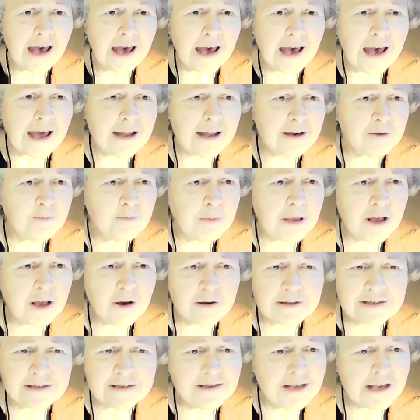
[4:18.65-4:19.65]
And
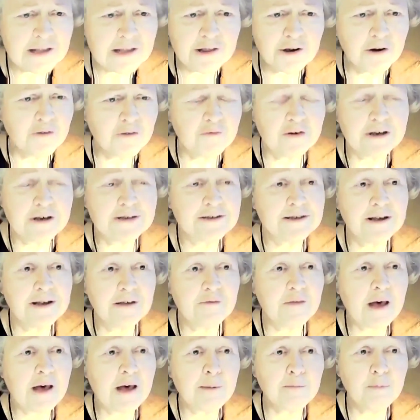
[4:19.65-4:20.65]
because neither of us
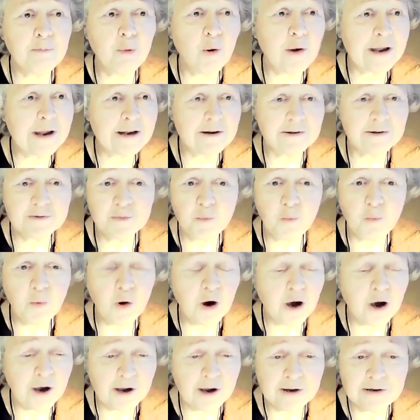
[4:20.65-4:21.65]
at that point
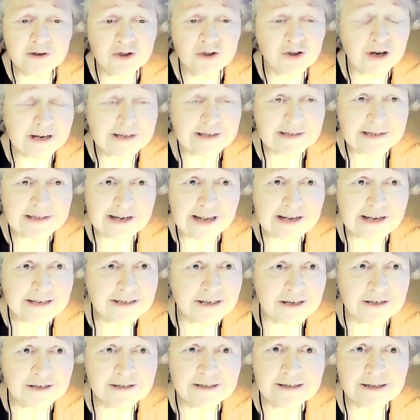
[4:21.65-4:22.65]
were
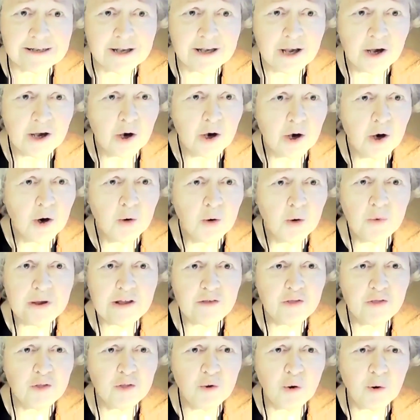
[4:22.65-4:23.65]
translators,
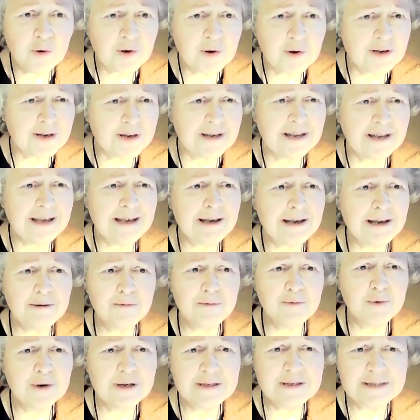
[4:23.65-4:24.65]
we thought
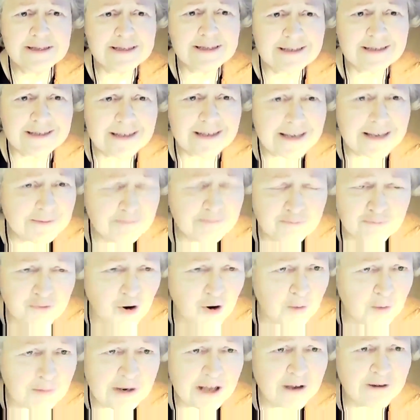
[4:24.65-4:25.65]
he'd
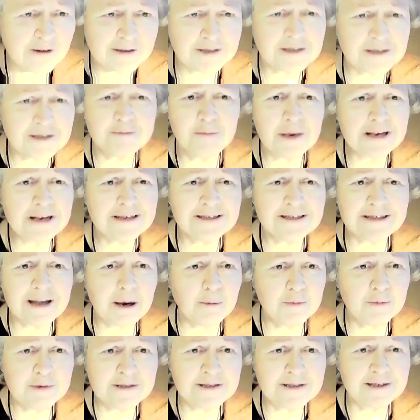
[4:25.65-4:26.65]
probably got us mixed
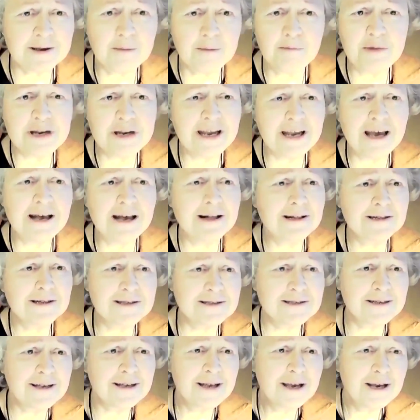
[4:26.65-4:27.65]
up with somebody
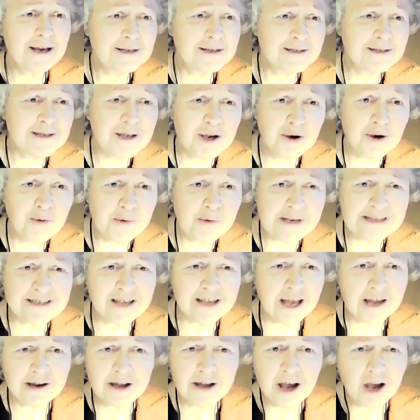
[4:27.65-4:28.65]
else. So we
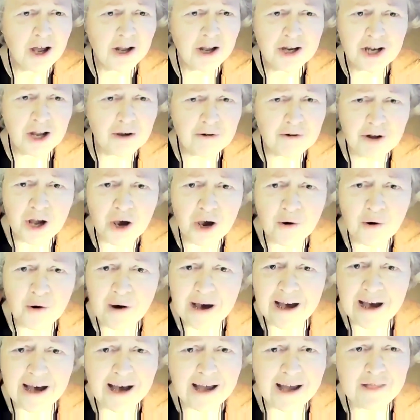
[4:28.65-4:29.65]
said, no,
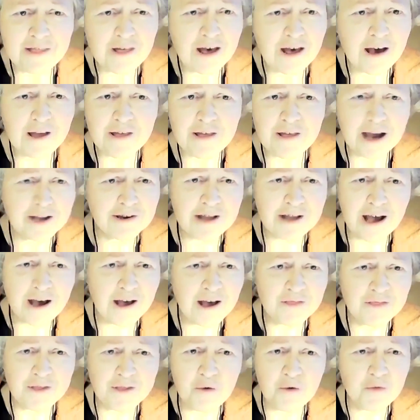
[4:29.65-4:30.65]
I
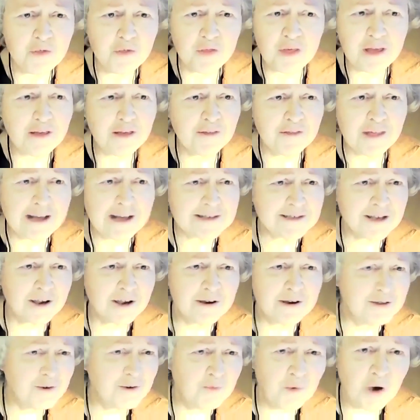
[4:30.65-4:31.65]
don't think that's
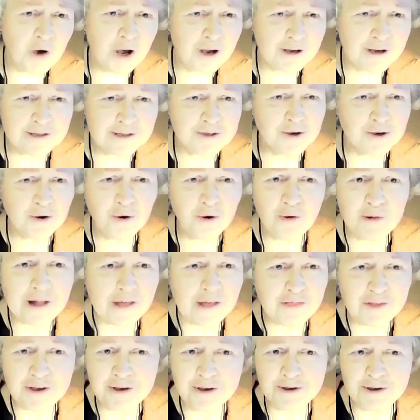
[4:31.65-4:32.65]
going to work at all. I
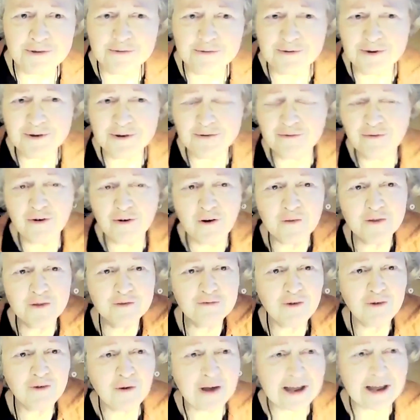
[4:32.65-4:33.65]
think you got the
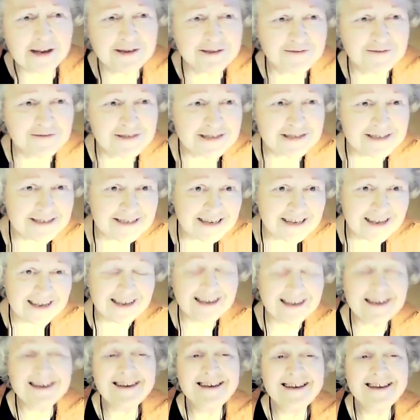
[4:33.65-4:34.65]
wrong end of the stick.